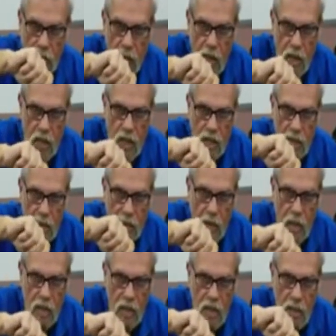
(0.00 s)
Luxate,
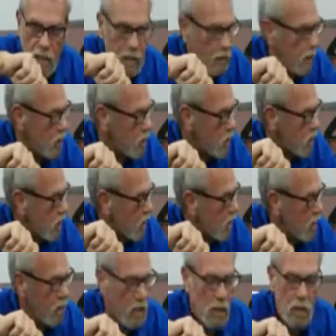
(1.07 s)
luxate, luxate.
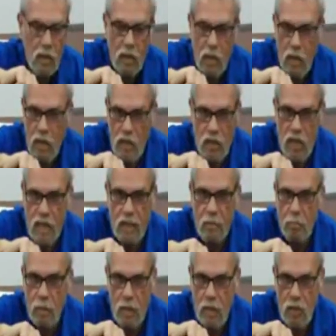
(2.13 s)

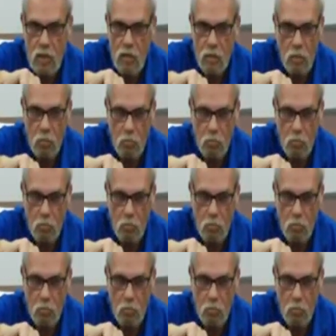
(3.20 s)
Luxate means